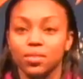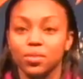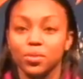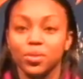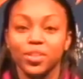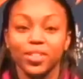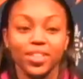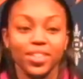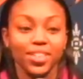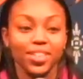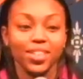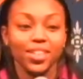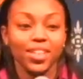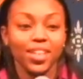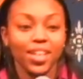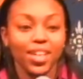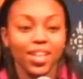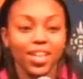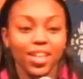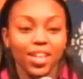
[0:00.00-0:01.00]
who couldn't?
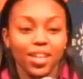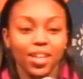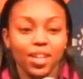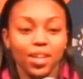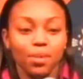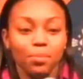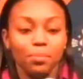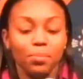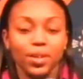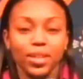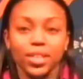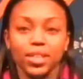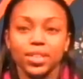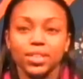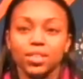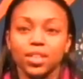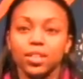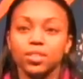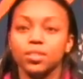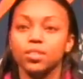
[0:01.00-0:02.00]
But
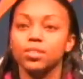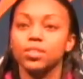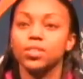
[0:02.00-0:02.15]
it's also